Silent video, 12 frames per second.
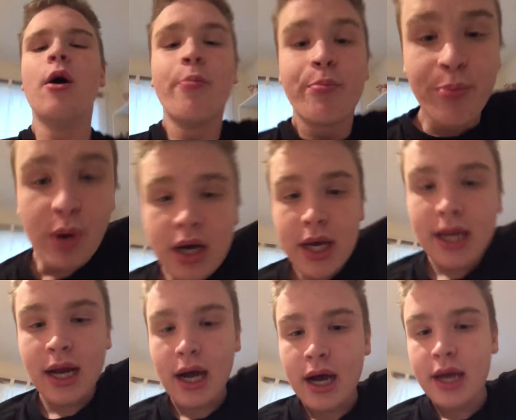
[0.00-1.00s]
But
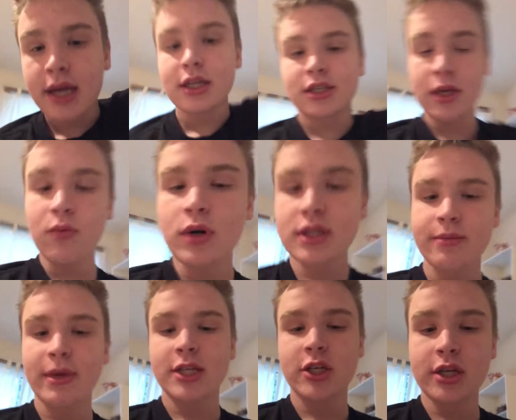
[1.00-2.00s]
I did want to
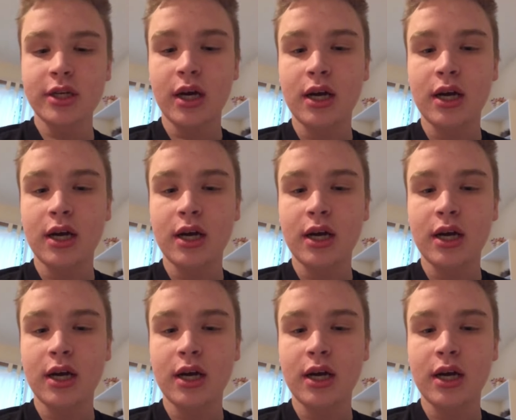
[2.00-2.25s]
mention